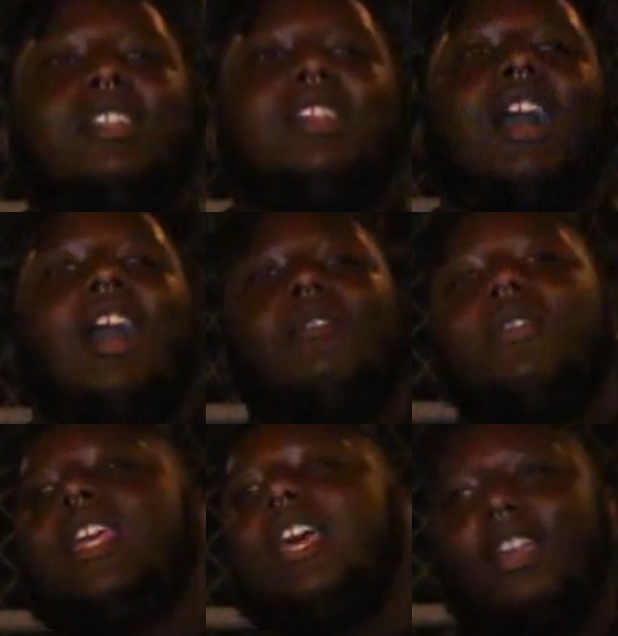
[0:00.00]
Nah,
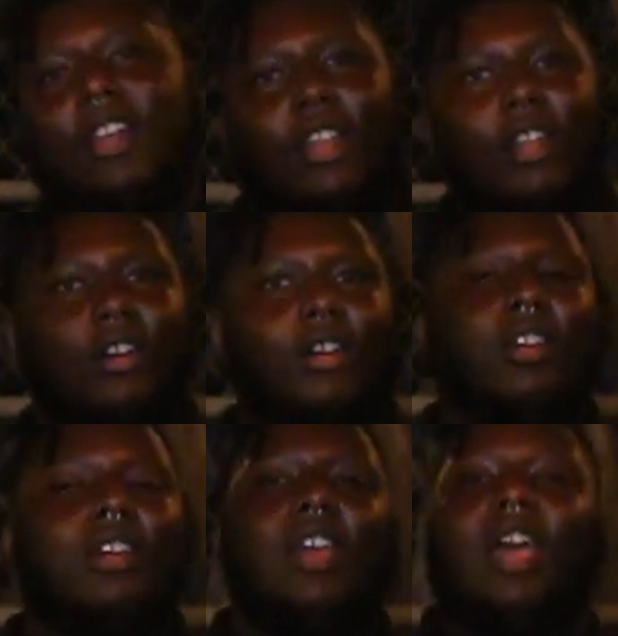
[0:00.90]
we can't get along.
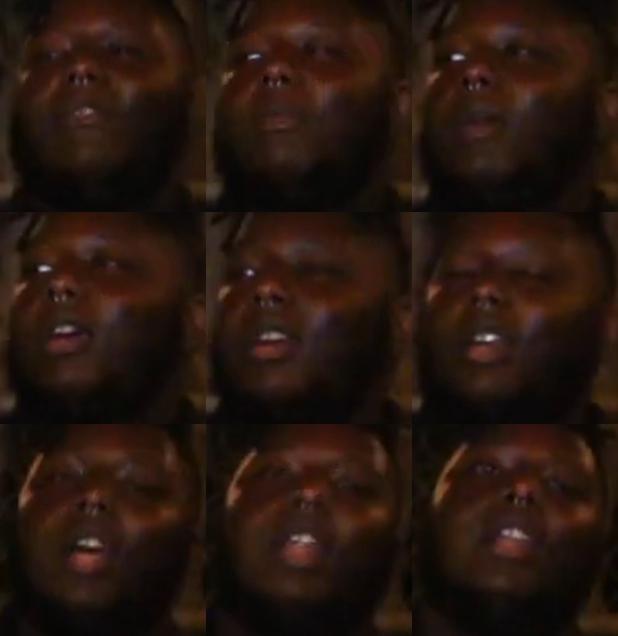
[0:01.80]
If America
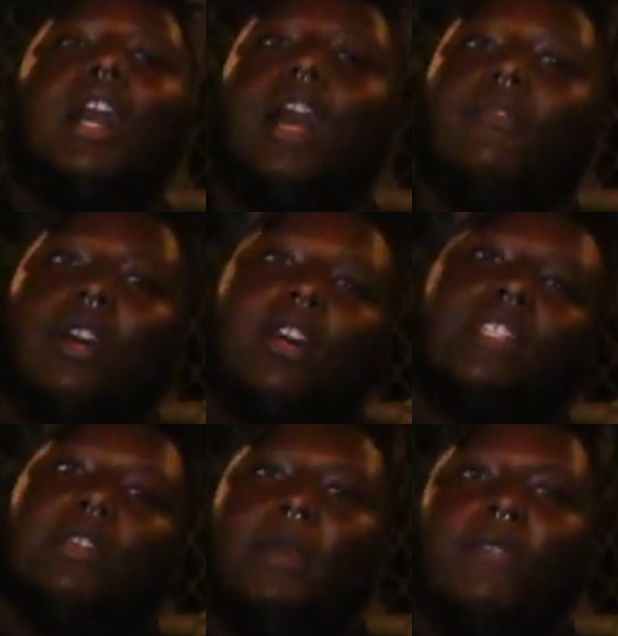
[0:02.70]
gotta die for
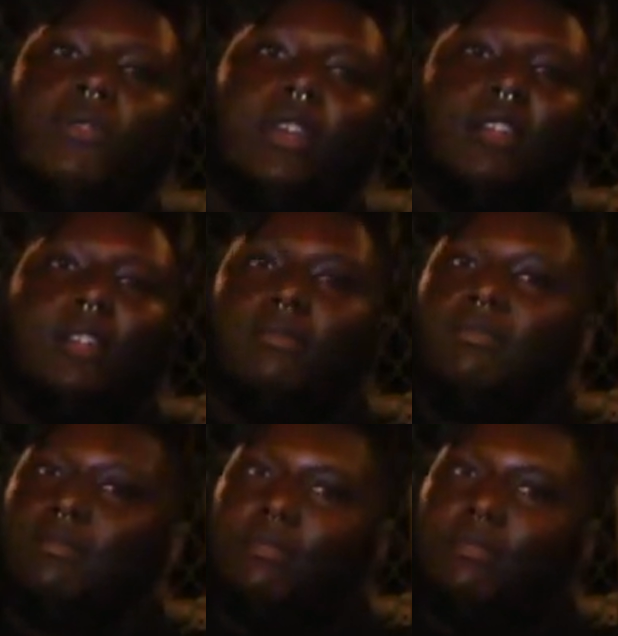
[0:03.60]
us to be free, then